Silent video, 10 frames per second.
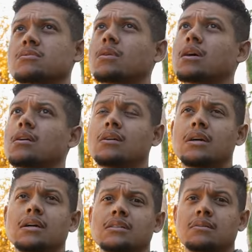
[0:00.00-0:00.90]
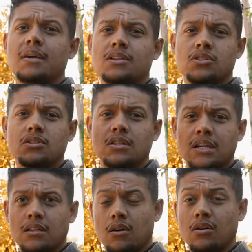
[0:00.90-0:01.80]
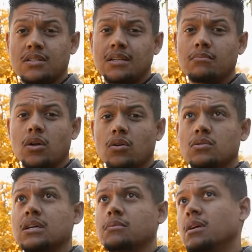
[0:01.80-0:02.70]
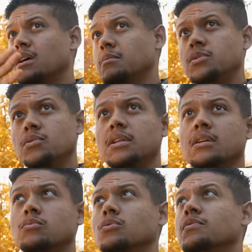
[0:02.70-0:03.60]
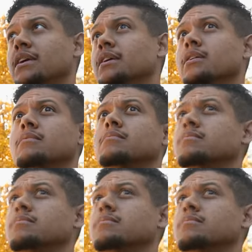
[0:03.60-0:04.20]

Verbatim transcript: as well to make sure that our team knows that we're not gonna be doing any roofing here.